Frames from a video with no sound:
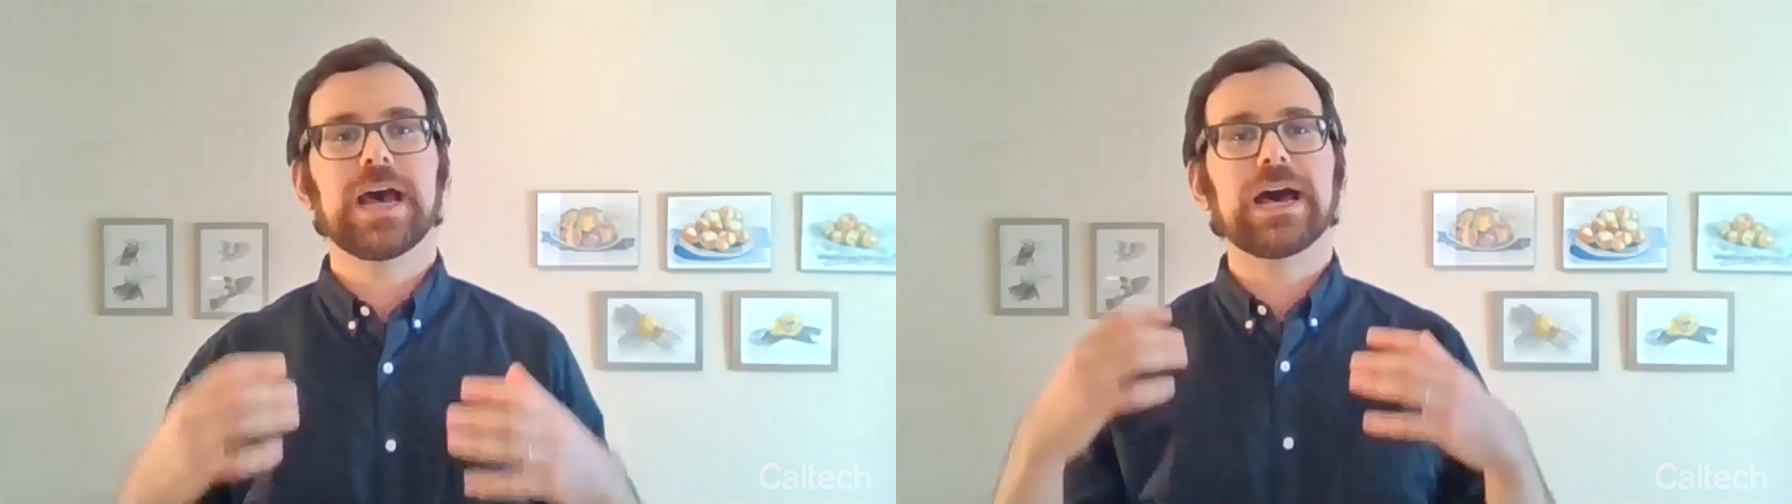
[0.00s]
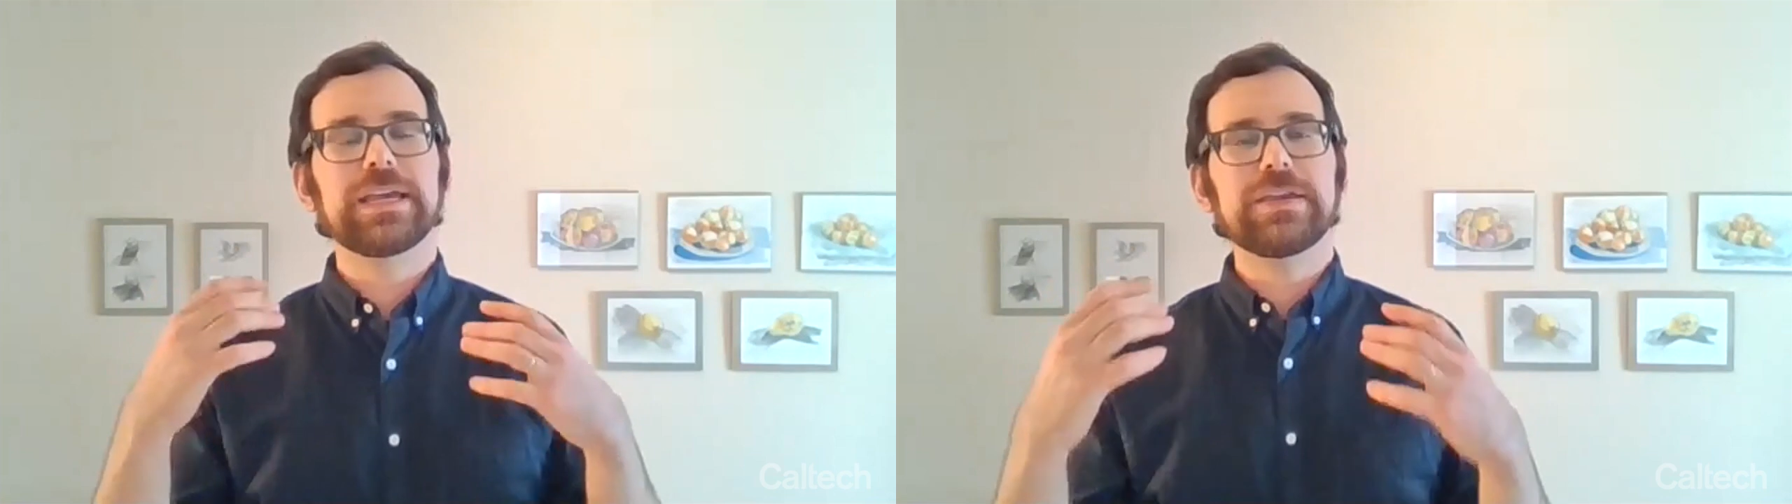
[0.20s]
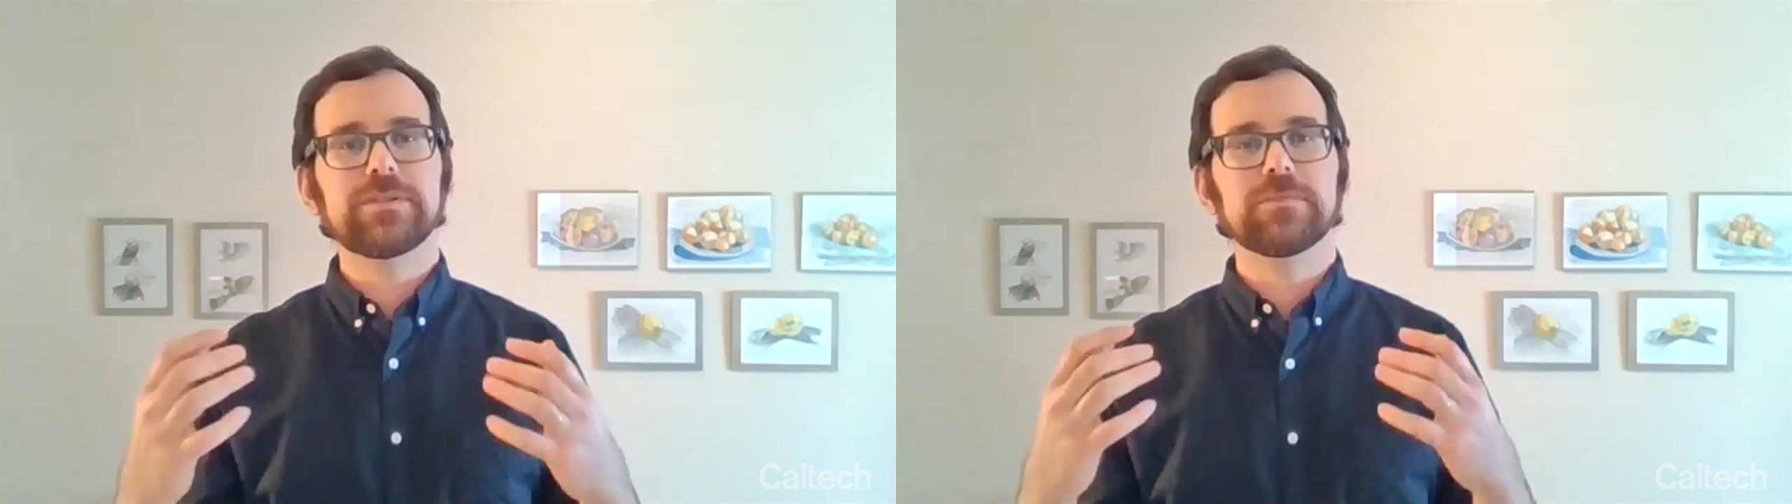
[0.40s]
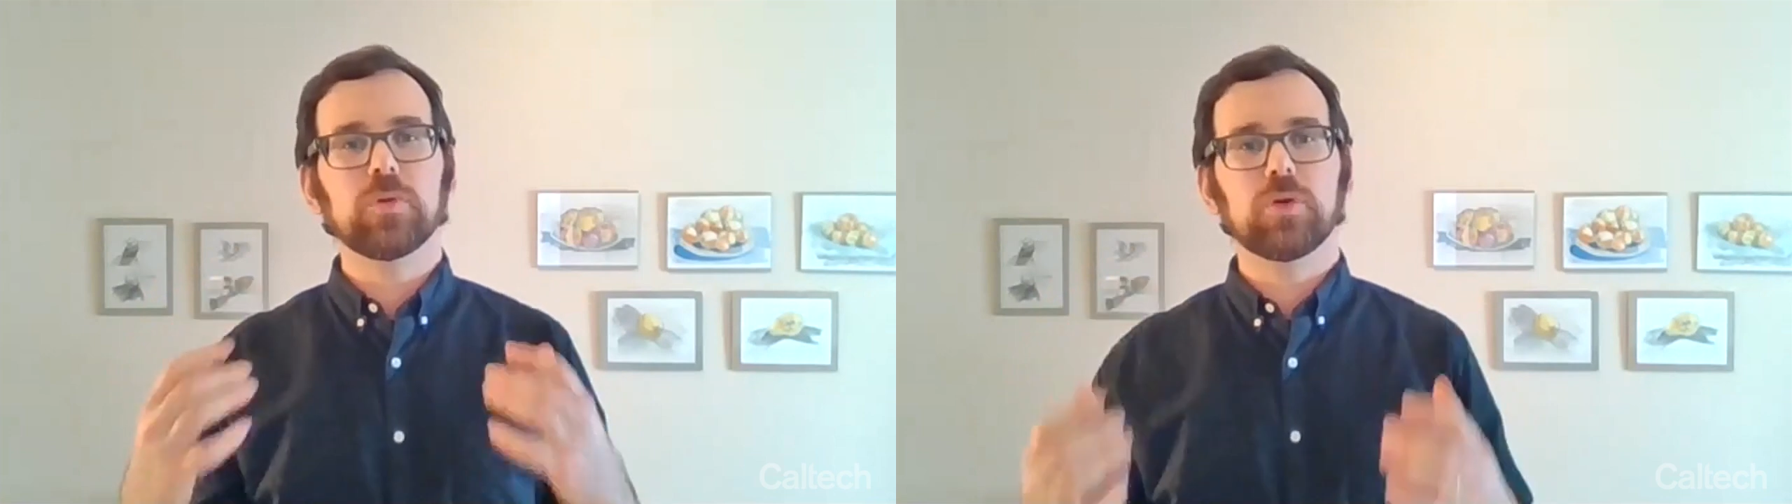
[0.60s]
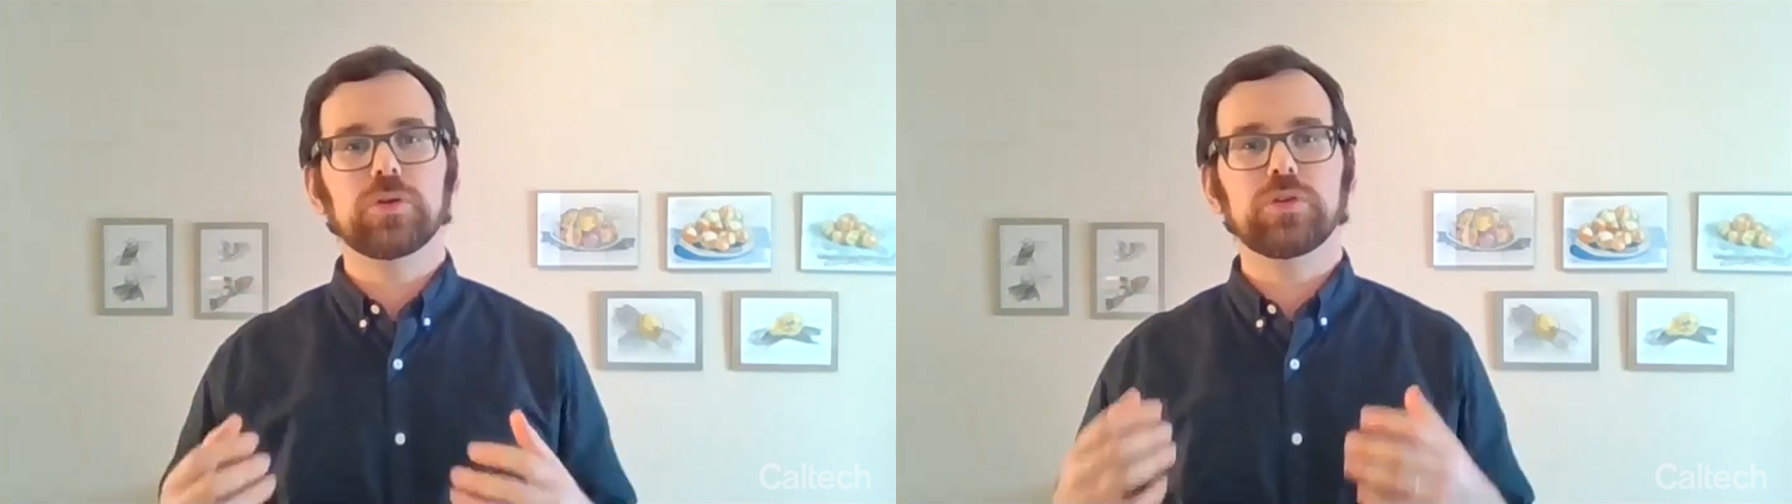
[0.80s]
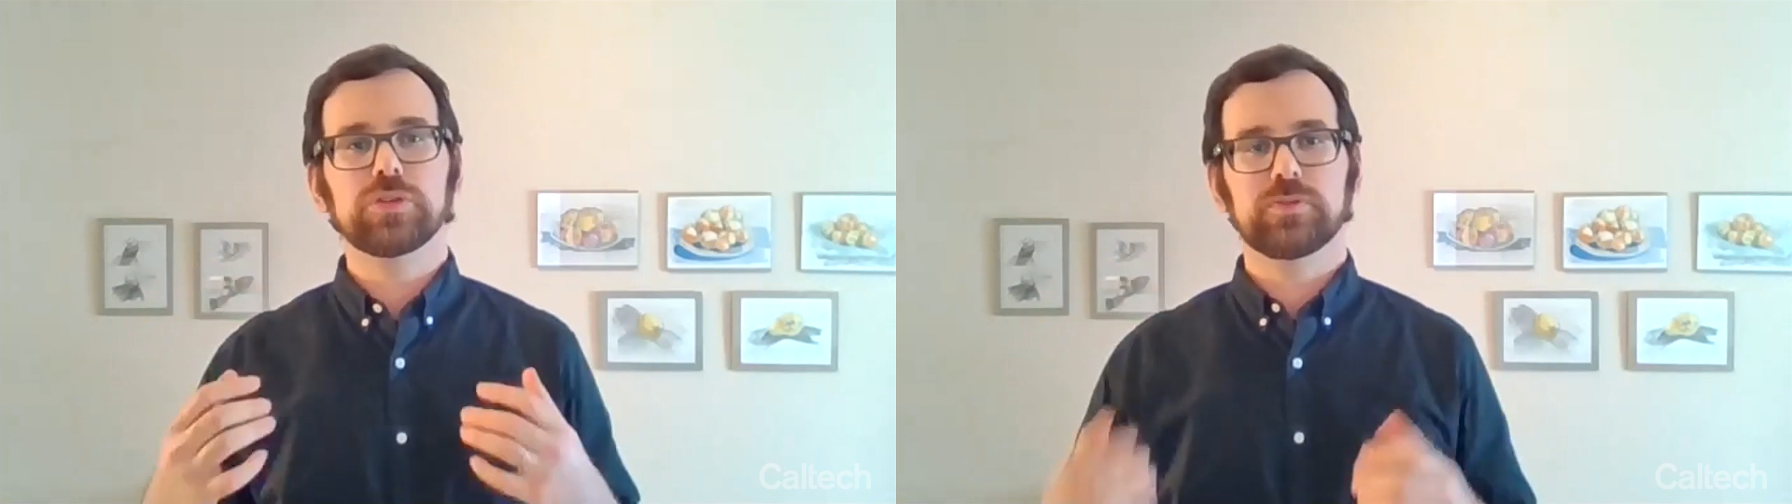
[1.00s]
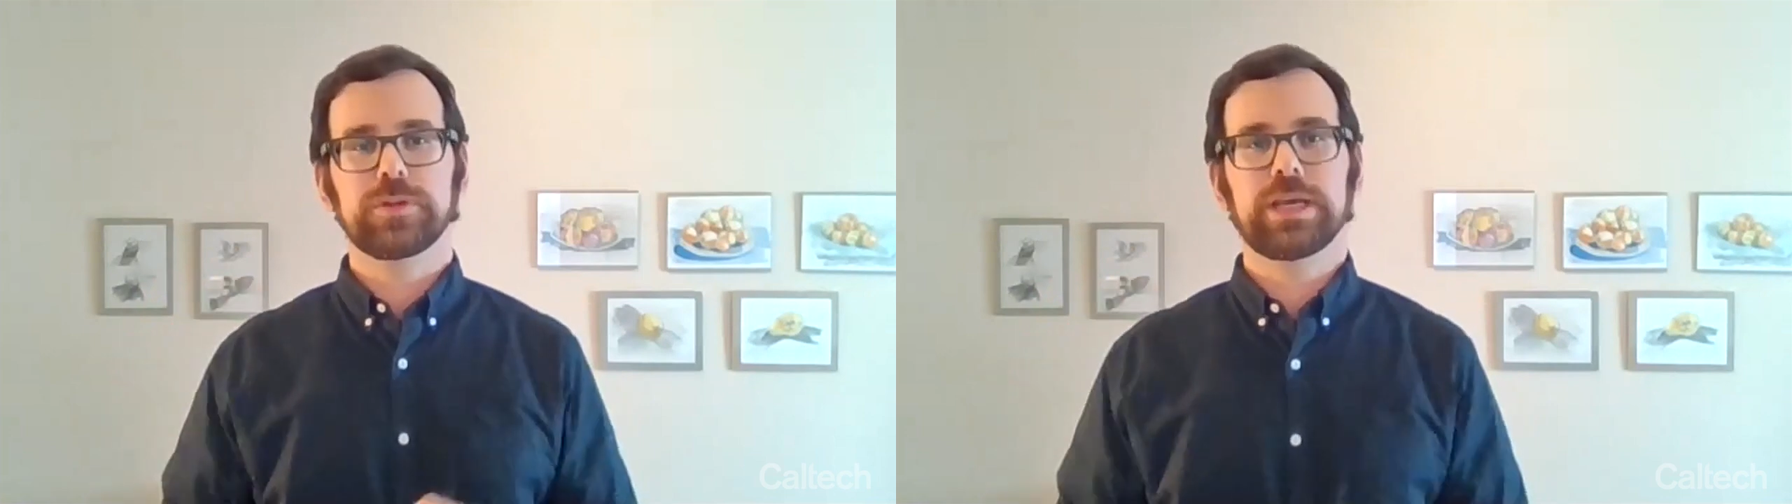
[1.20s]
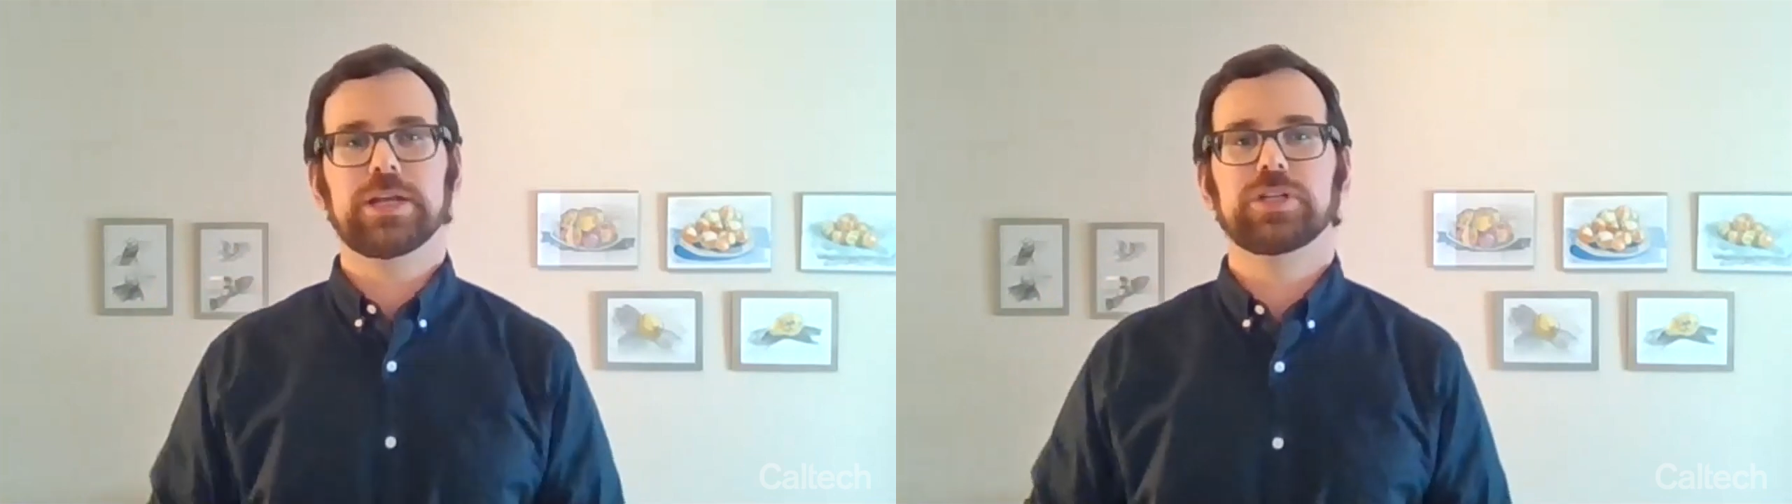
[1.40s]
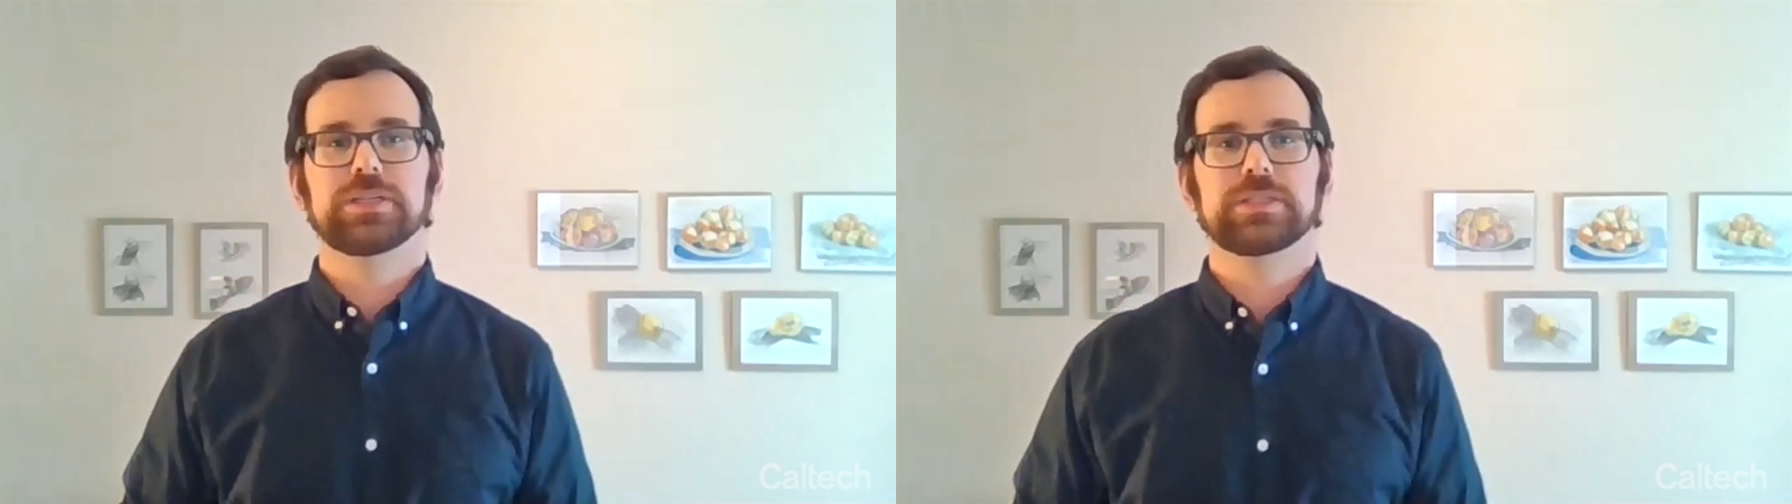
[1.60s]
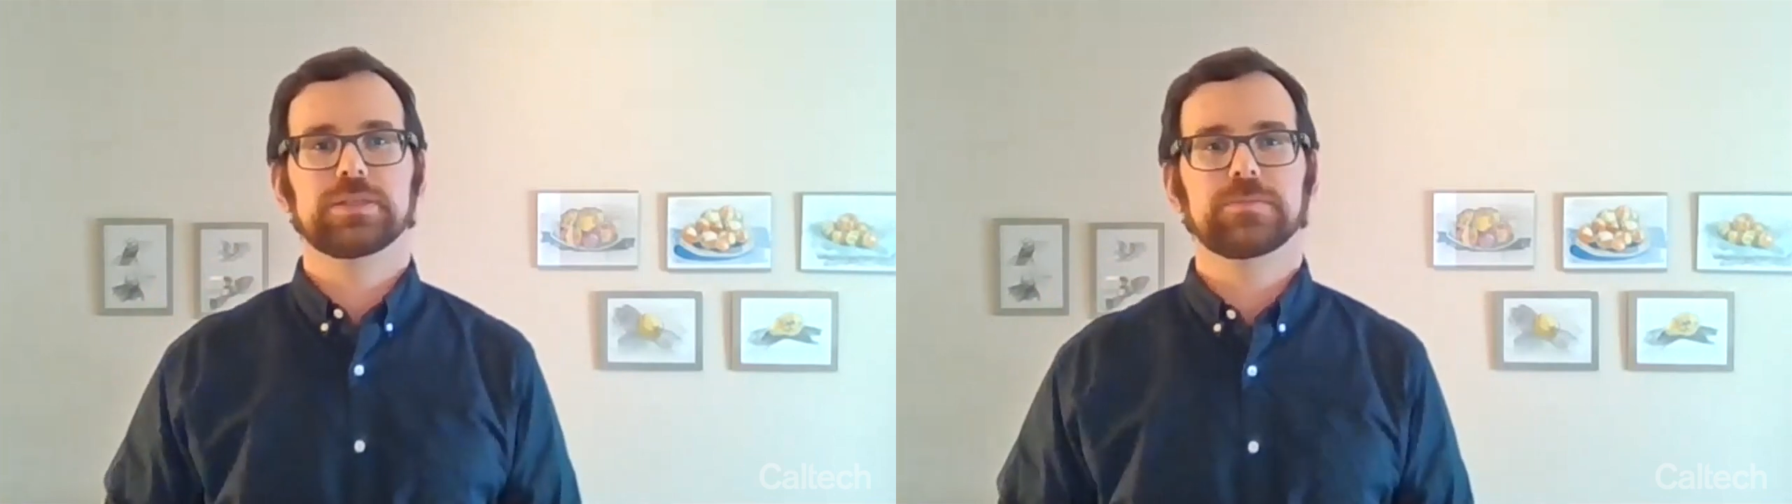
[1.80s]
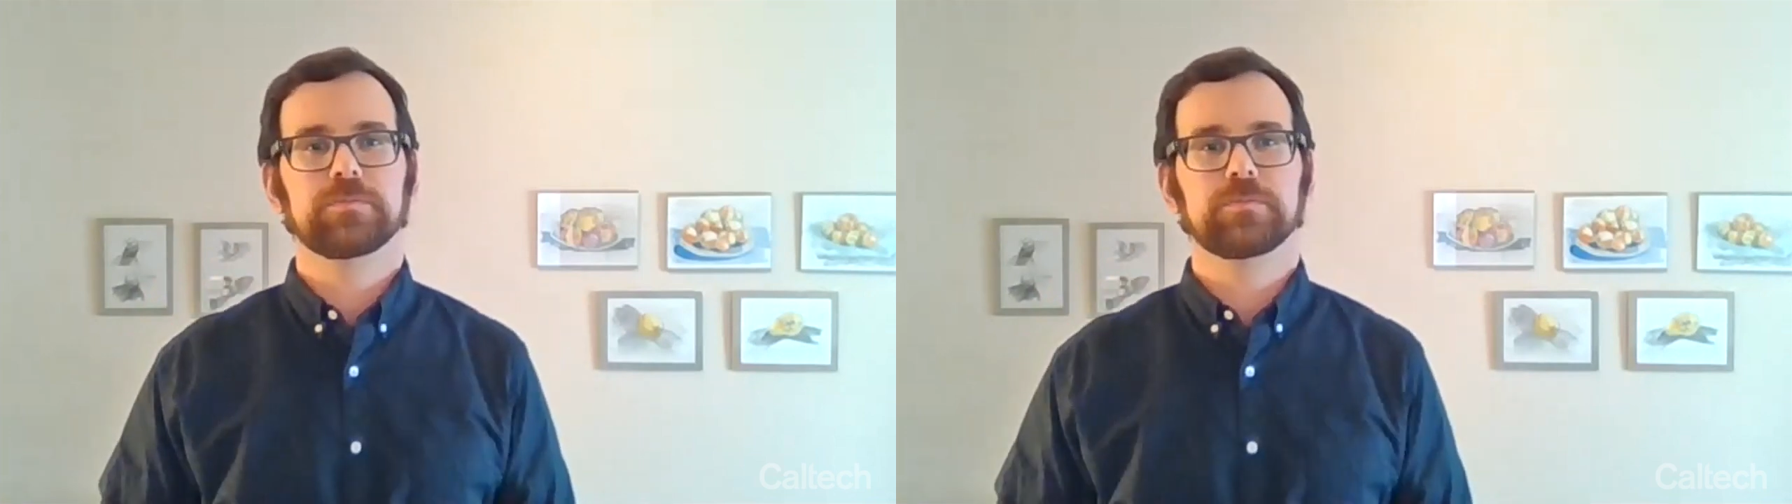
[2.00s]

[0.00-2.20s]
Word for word: are even more useful gadgets.